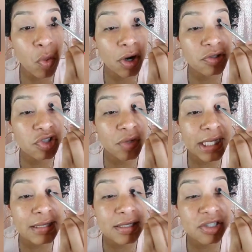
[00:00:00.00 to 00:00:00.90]

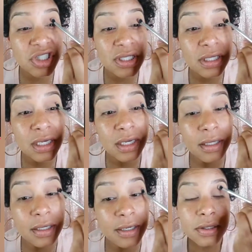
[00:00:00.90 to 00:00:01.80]
transition
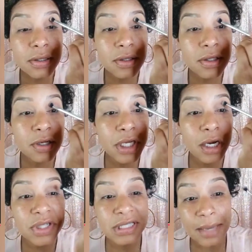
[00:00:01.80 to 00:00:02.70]
color. There we go.
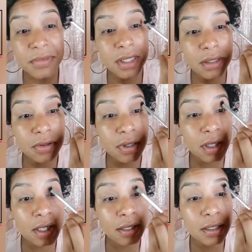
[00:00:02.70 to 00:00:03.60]
We tap the color
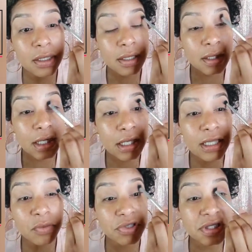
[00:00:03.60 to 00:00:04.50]
on. And then
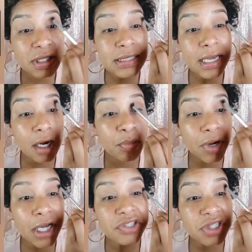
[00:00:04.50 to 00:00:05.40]
we're just going to take our
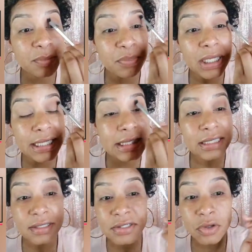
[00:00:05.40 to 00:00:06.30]
brush and blend
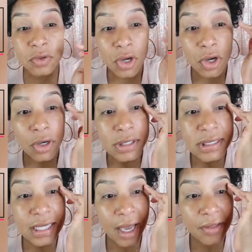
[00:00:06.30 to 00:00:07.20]
it. So
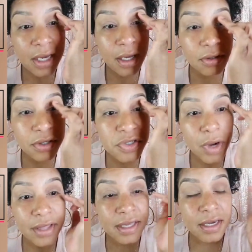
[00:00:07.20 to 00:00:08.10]
see how that color is
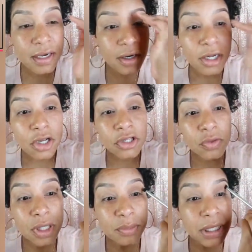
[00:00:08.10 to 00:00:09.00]
right there? You
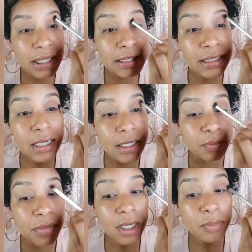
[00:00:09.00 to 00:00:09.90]
want to blend it
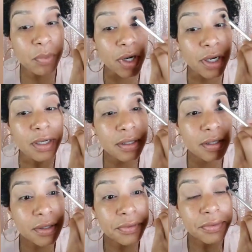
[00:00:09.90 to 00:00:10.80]
upward.
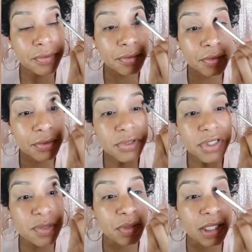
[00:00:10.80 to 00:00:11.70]

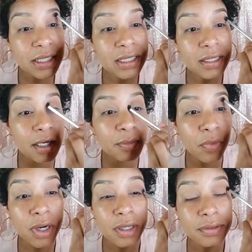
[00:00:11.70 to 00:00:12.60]
Just blend it upward.